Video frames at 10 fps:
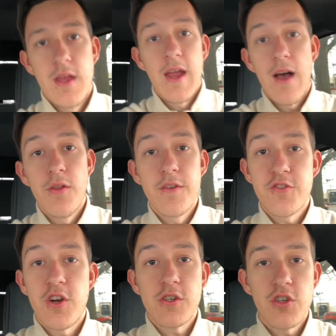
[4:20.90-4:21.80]
in how this
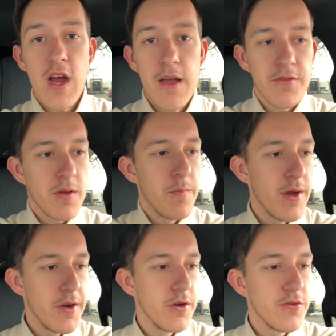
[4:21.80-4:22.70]
truck drives
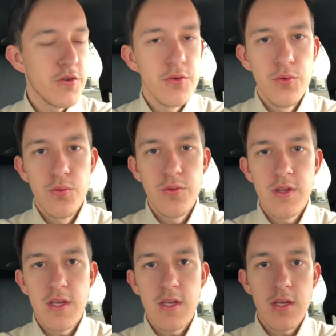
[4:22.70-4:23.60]
compared to
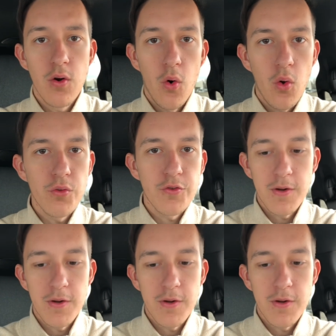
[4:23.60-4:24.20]
the old